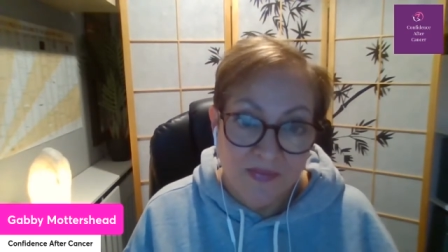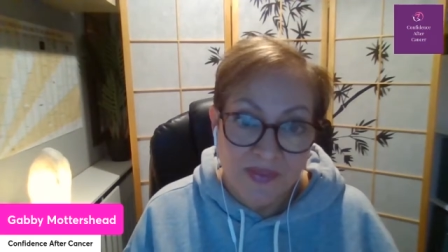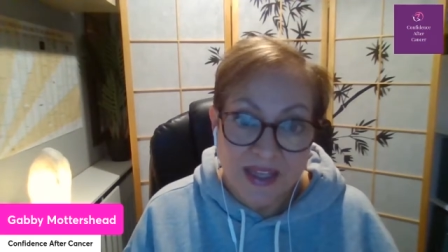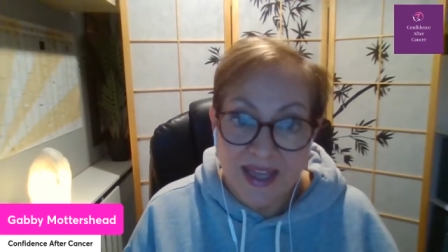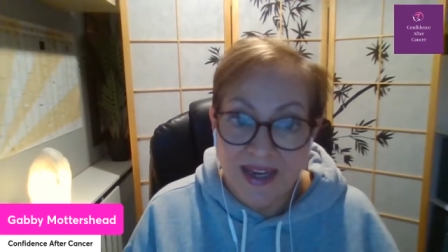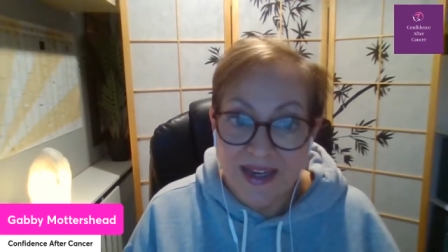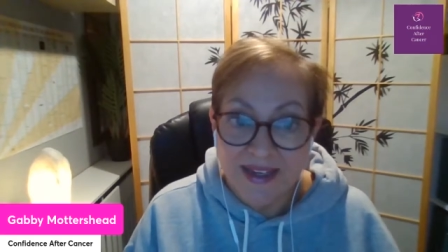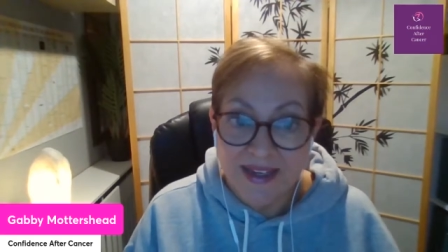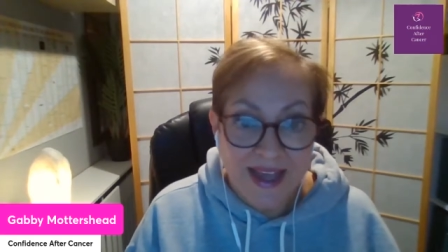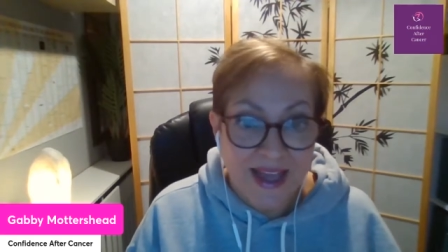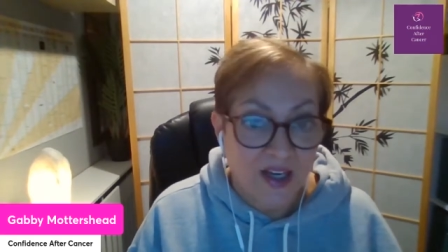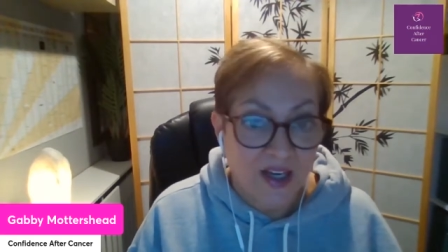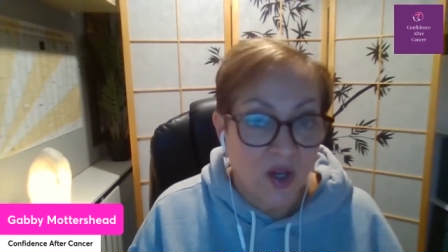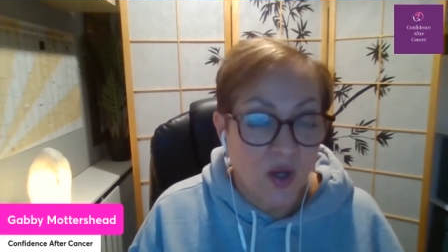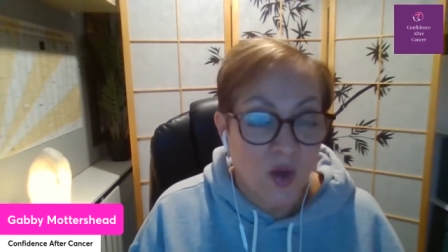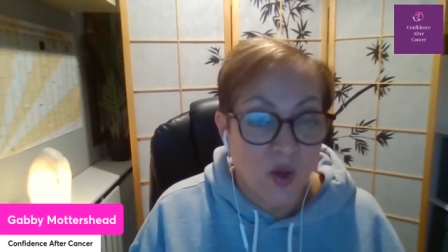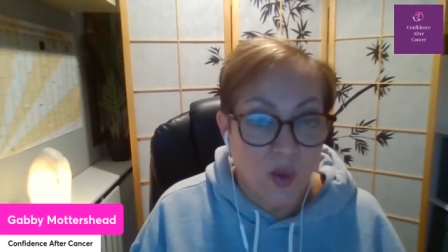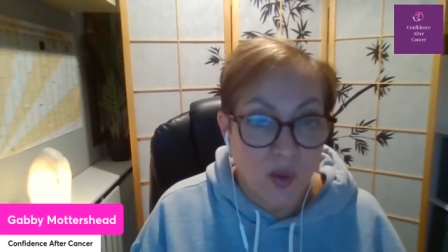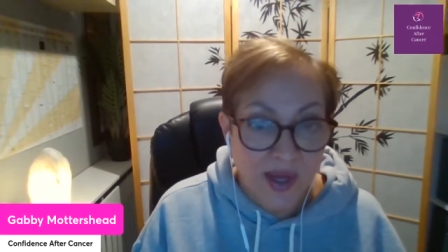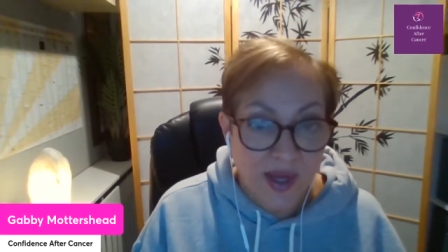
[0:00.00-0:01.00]
And again,
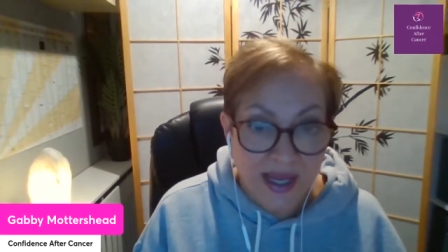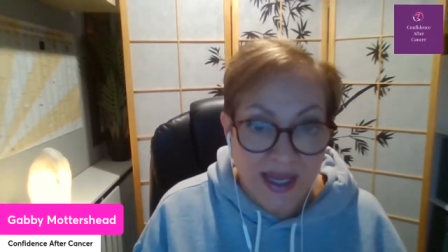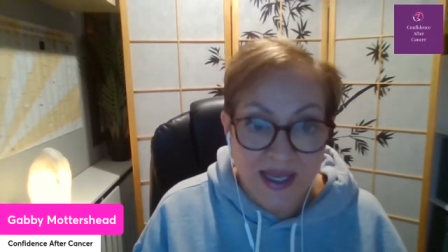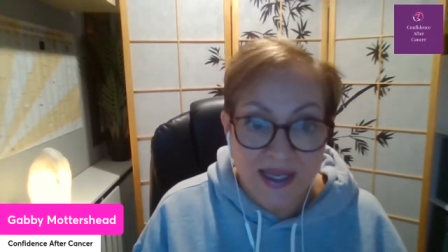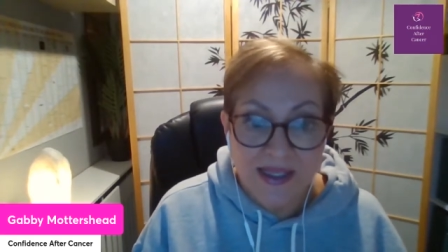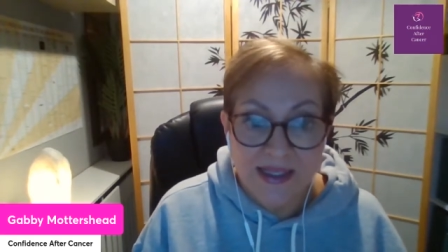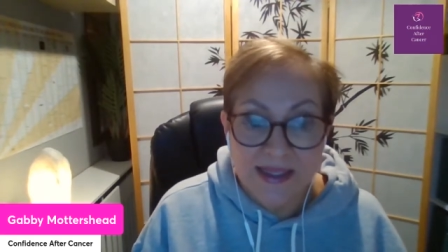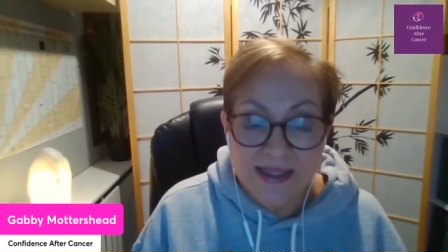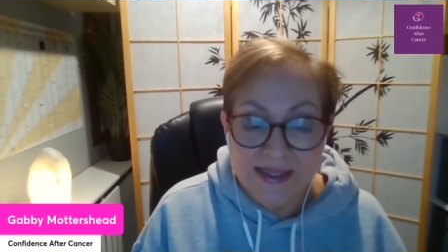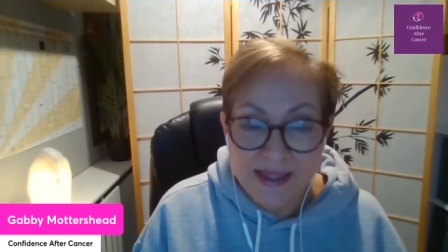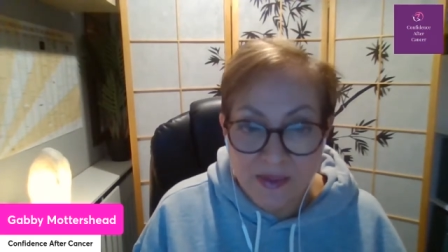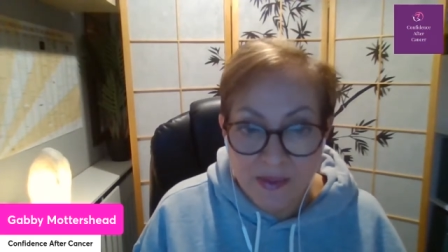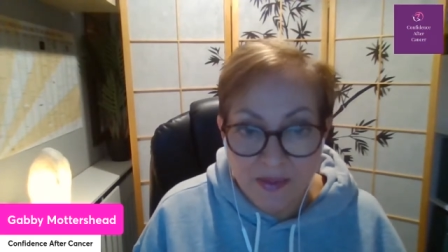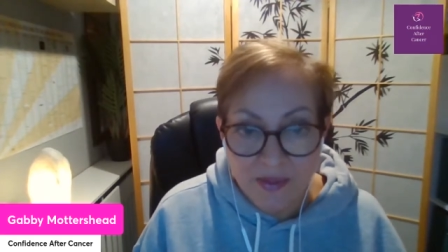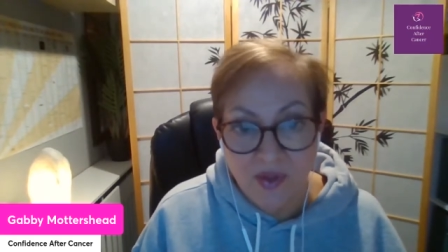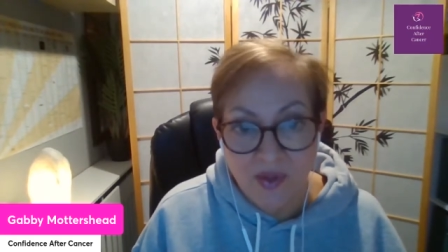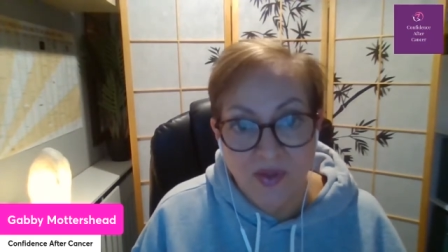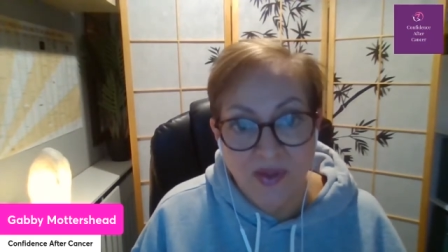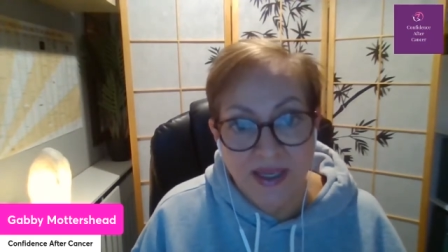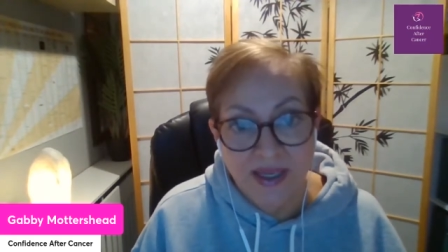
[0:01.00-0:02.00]
quick,
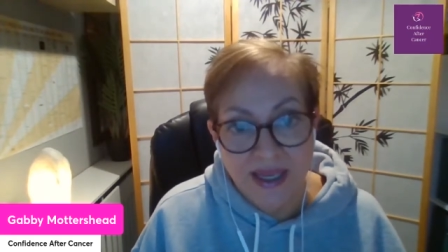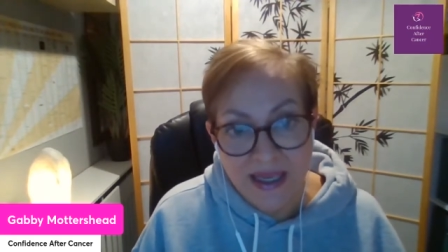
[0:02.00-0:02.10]
simple,